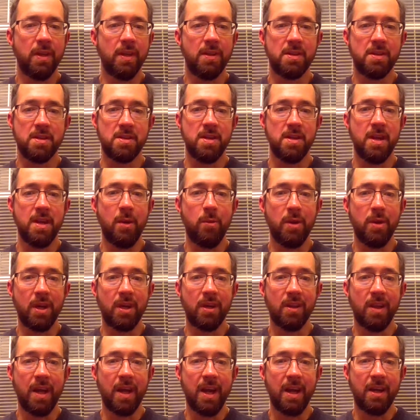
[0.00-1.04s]
This is an 8-week
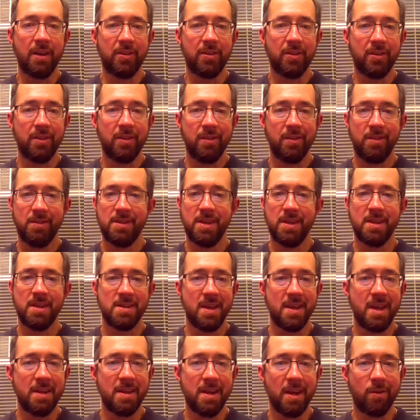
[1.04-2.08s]
class. It says
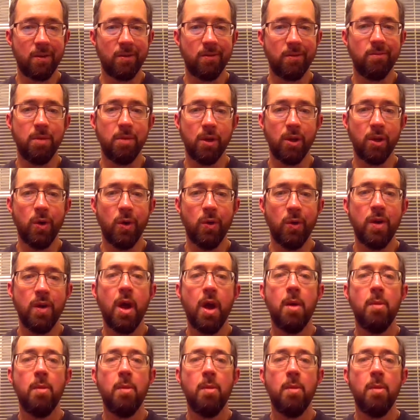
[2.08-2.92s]
that down below.